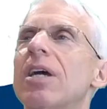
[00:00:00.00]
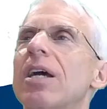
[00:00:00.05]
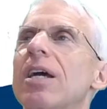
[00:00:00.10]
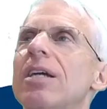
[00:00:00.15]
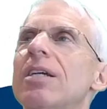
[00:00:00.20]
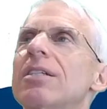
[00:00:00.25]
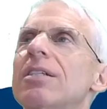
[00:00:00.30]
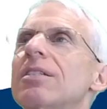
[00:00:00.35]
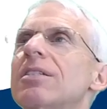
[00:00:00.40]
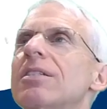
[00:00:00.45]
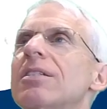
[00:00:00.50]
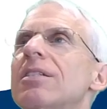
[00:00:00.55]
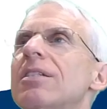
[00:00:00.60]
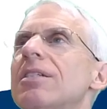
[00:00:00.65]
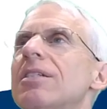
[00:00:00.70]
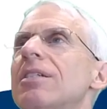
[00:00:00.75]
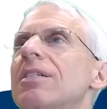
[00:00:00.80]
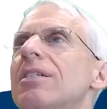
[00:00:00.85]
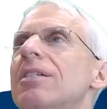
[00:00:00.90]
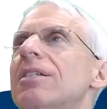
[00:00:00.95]
Okay,
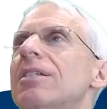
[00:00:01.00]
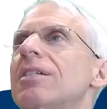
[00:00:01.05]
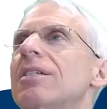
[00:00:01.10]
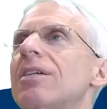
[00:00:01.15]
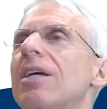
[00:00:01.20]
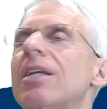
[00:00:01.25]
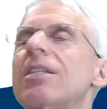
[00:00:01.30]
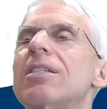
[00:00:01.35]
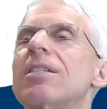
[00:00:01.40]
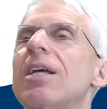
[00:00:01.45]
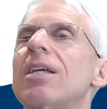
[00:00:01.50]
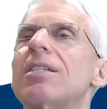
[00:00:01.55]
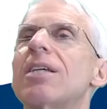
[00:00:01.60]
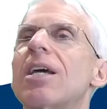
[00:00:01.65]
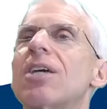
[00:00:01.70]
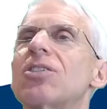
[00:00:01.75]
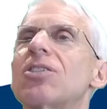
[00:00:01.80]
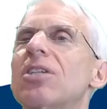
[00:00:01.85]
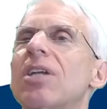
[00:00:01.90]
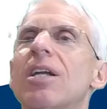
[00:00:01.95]

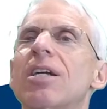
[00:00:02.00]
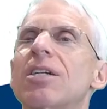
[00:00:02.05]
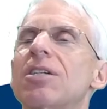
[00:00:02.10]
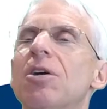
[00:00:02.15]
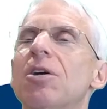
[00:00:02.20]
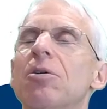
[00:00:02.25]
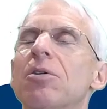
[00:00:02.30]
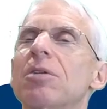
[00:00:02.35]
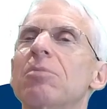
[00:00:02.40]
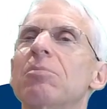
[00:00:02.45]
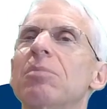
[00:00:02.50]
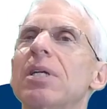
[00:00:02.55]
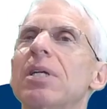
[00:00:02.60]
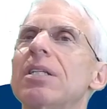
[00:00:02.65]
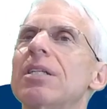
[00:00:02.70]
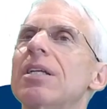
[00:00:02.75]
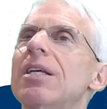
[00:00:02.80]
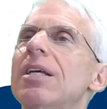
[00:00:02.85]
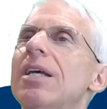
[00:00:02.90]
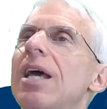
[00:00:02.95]
That's actually not a
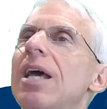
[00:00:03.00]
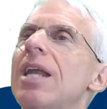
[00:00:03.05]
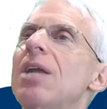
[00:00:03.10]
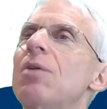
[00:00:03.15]
token, but